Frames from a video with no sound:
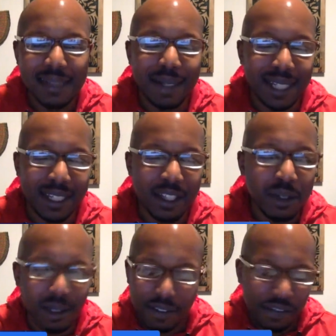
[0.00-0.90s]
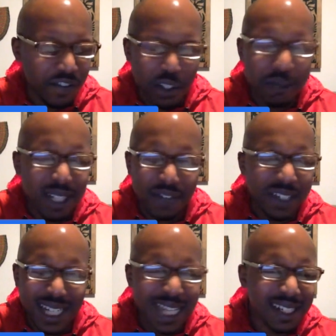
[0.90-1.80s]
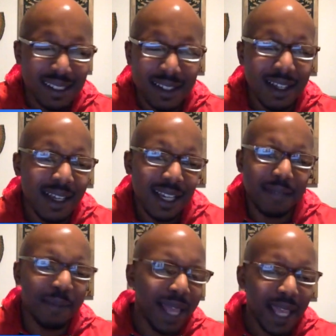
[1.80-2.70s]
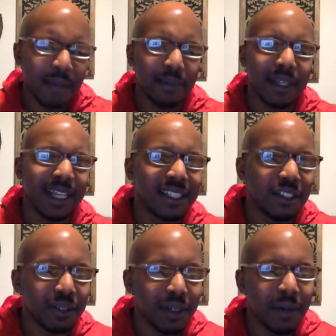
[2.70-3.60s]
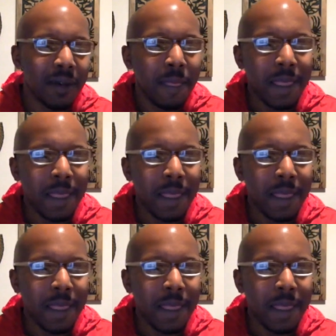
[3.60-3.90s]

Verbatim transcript: just make a few, few different changes, and bam, it's gonna